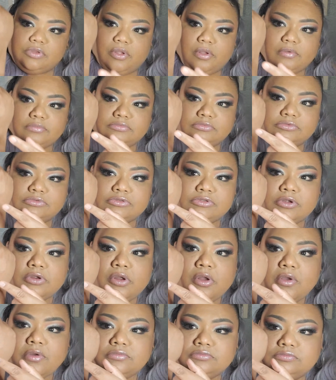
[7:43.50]

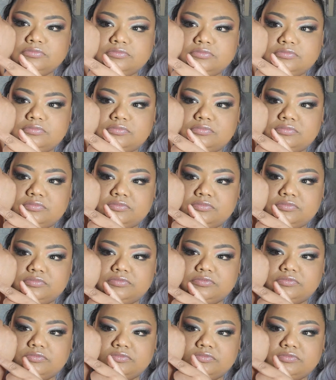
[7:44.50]

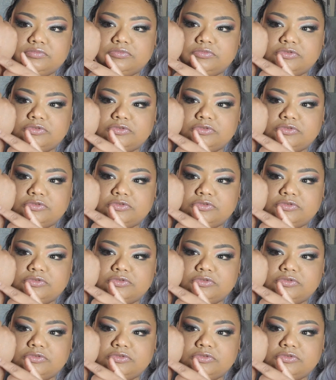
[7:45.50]
(silence)